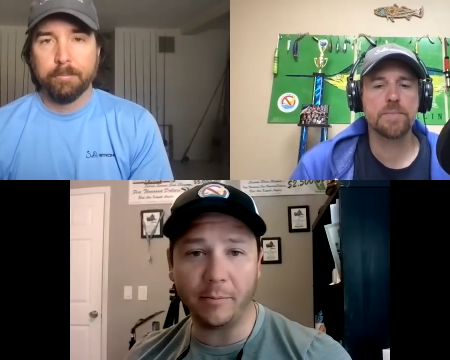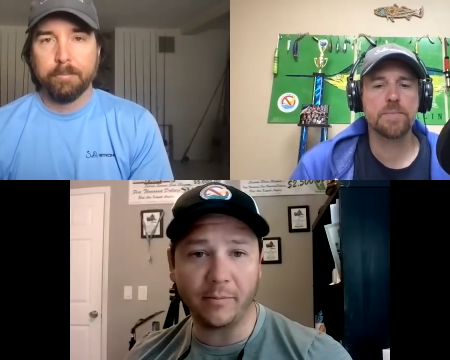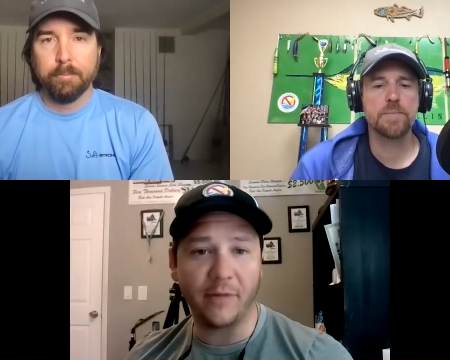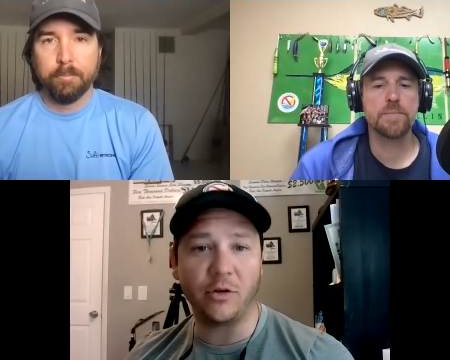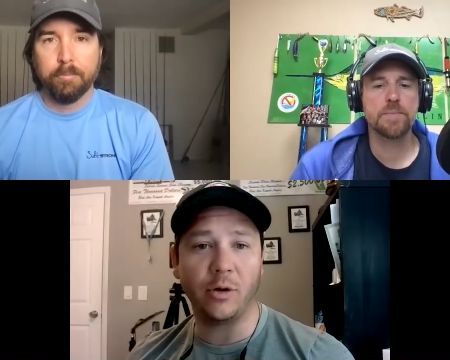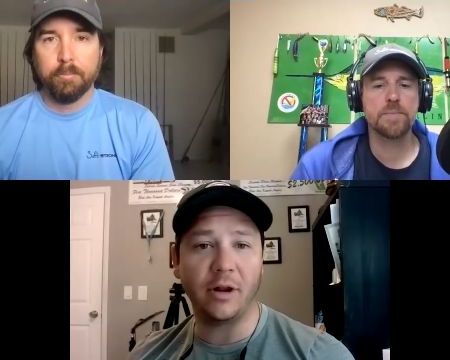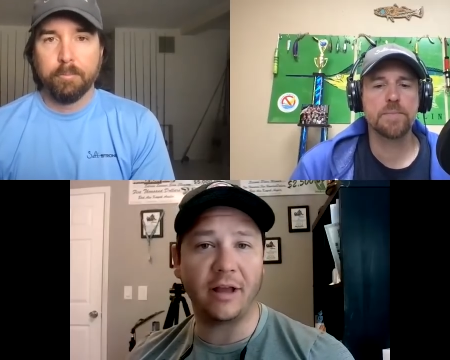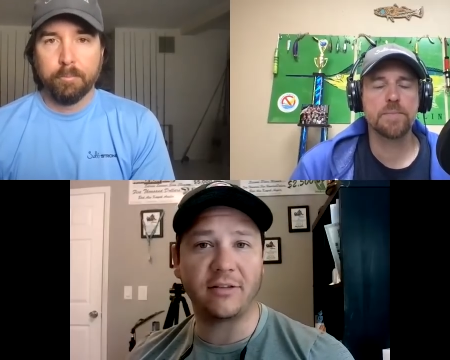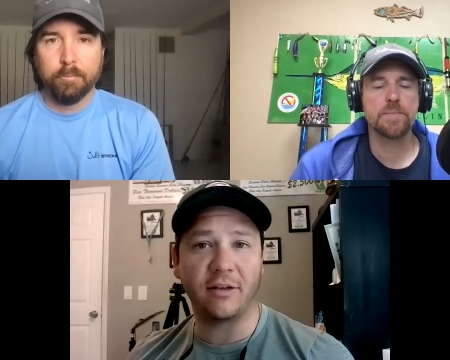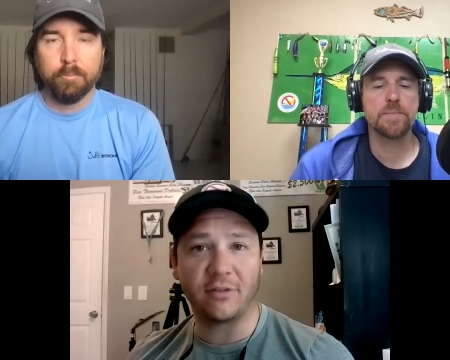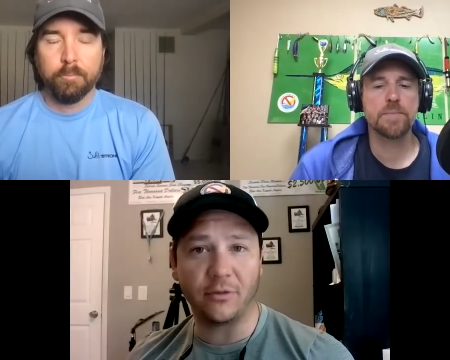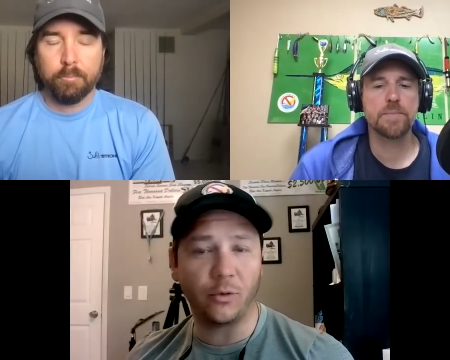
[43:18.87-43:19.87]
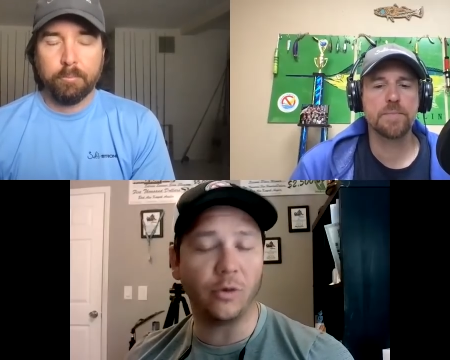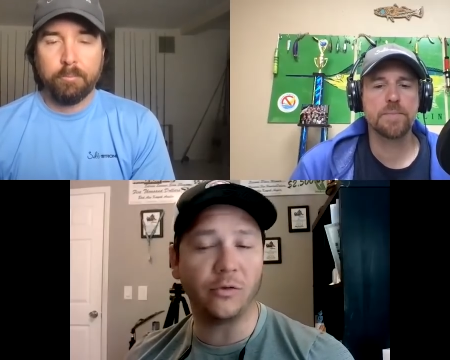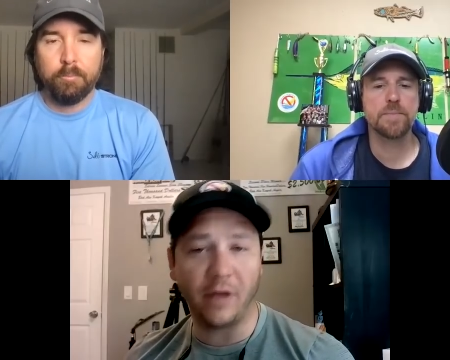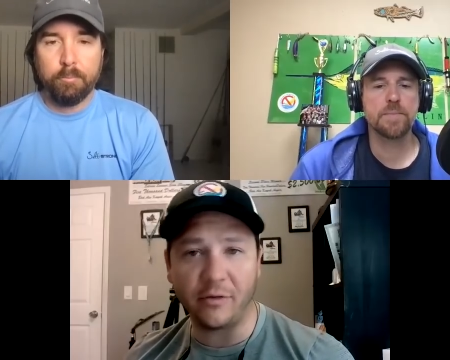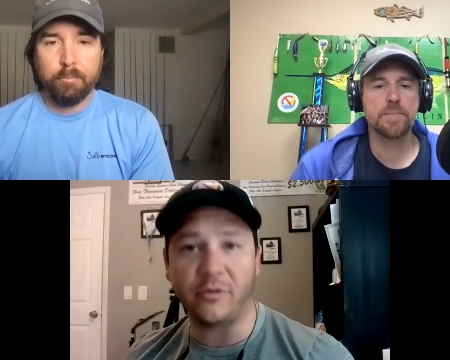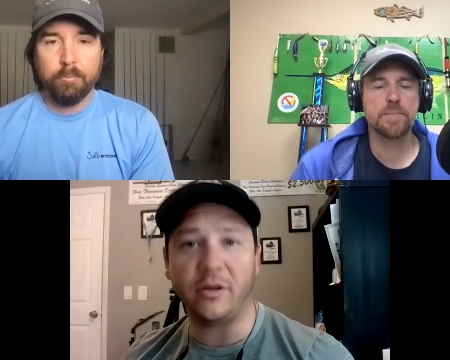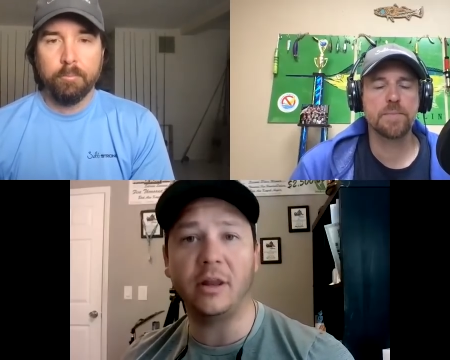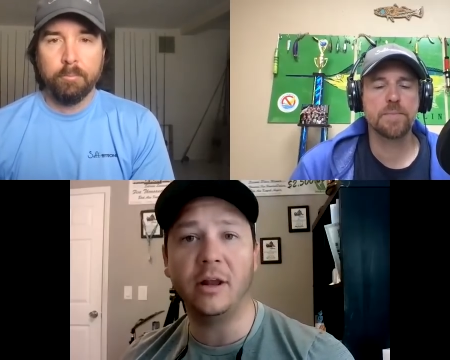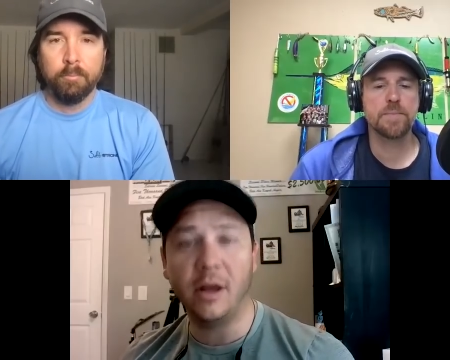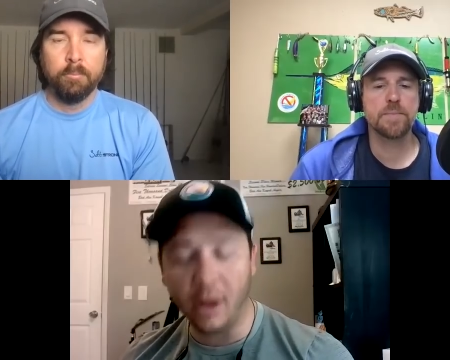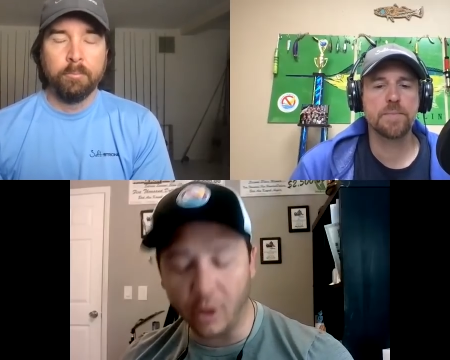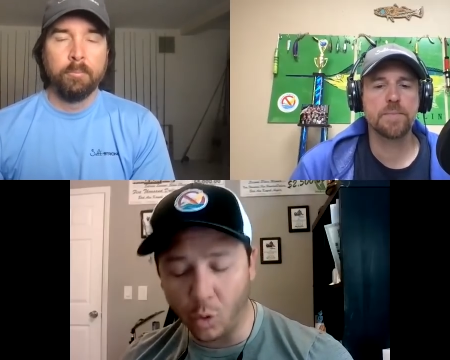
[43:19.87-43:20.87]
Speaker 1: If you're in excess of four or five feet,
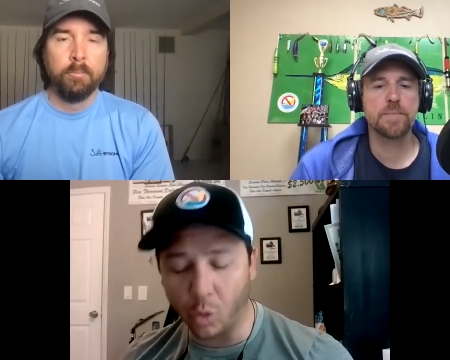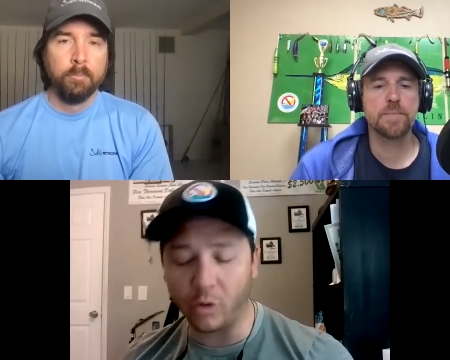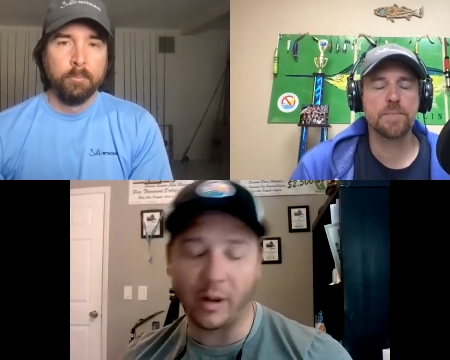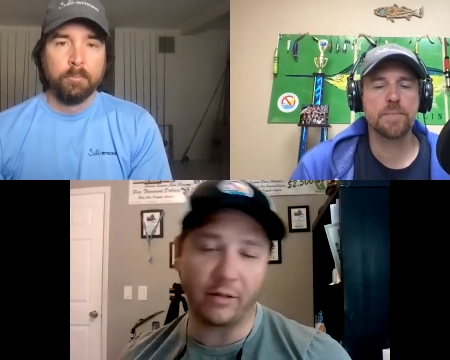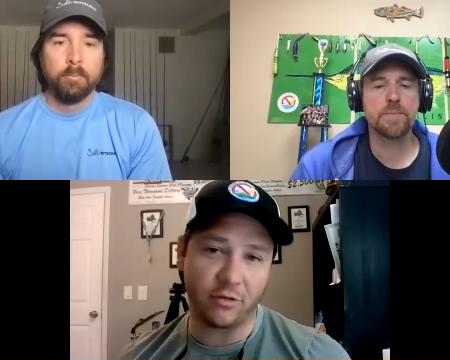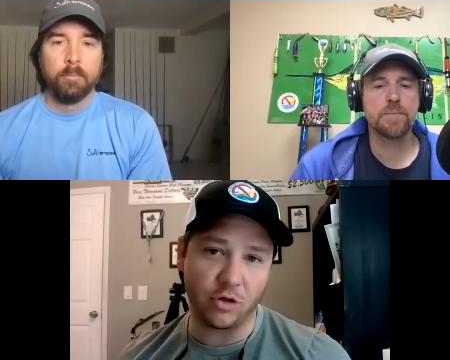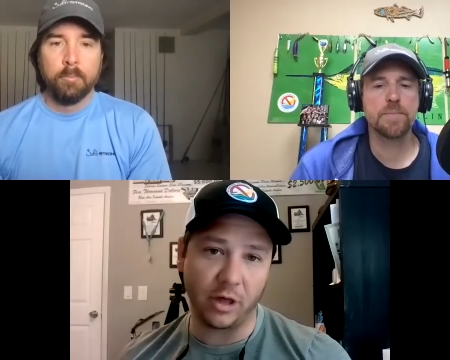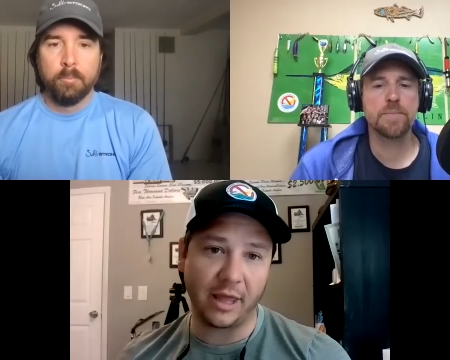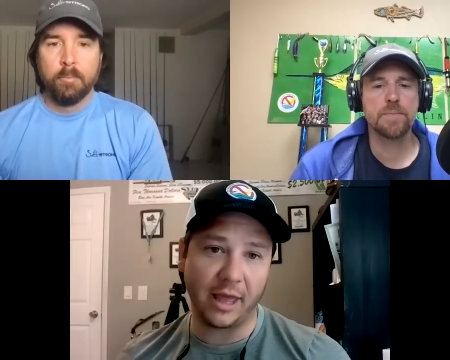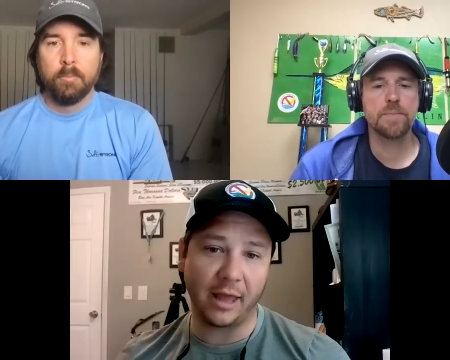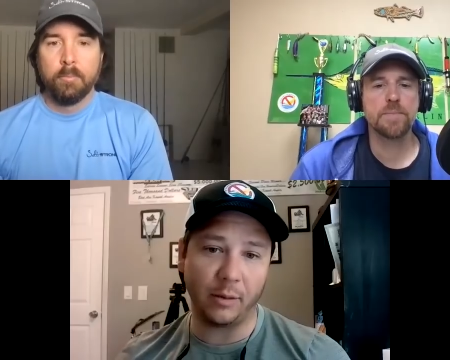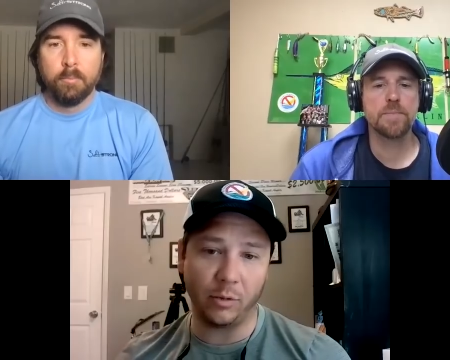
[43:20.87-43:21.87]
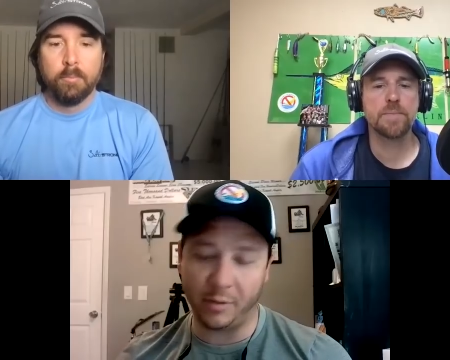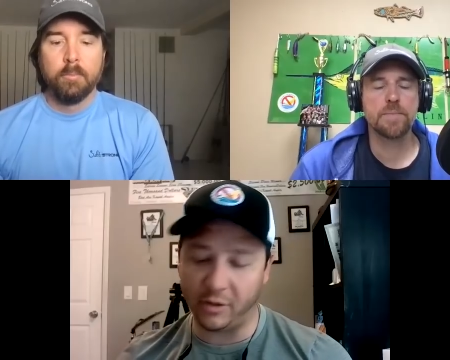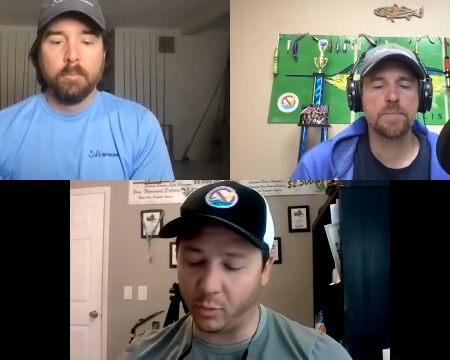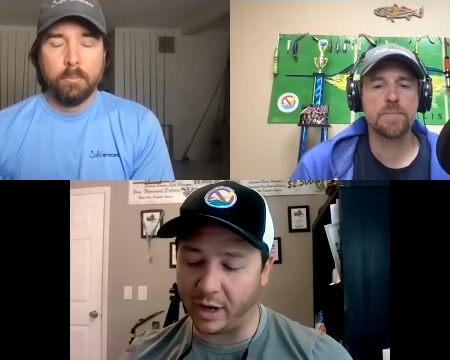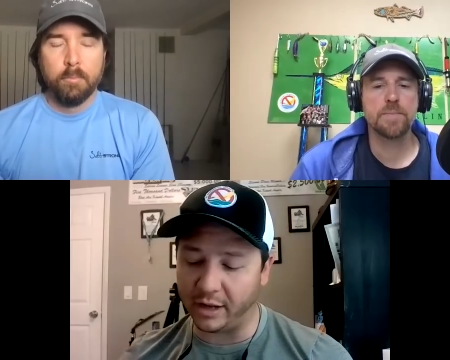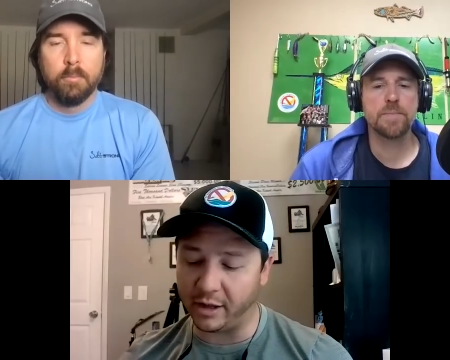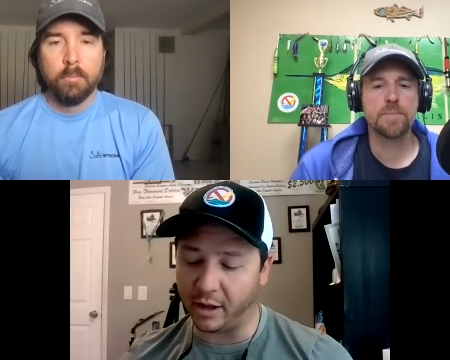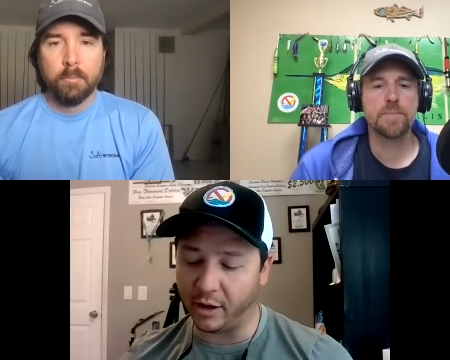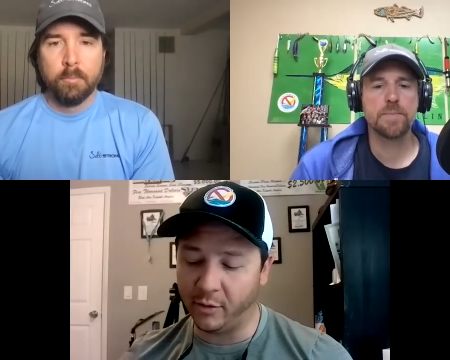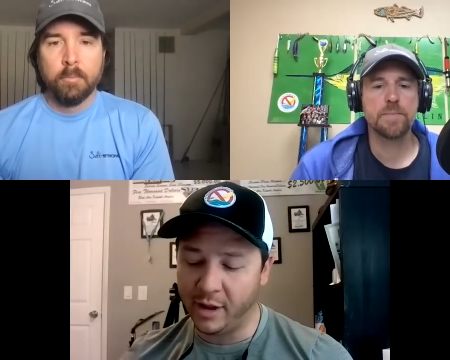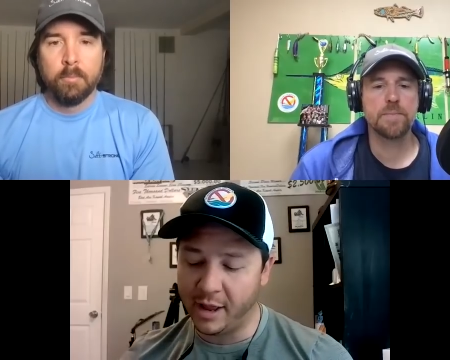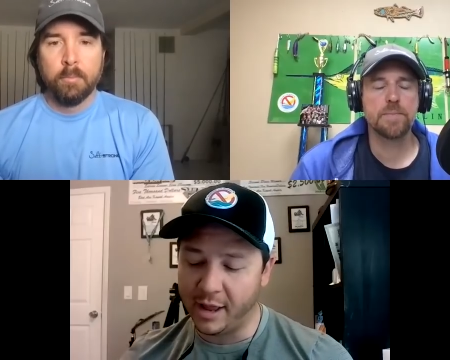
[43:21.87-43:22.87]
a quarter ounce jig head would be the way to go.